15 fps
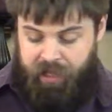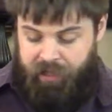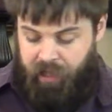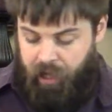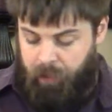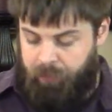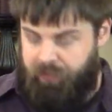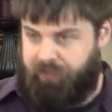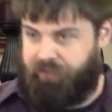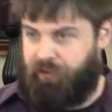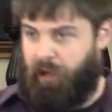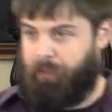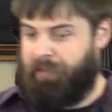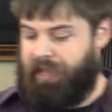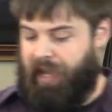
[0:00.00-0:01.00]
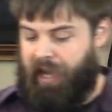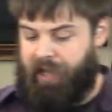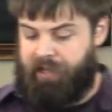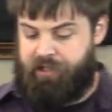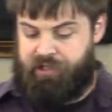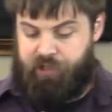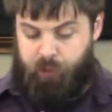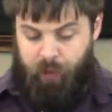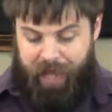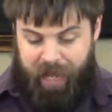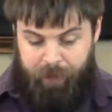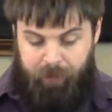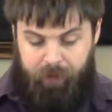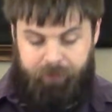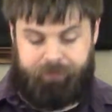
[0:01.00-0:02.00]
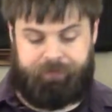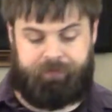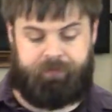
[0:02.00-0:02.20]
come from God to Abram.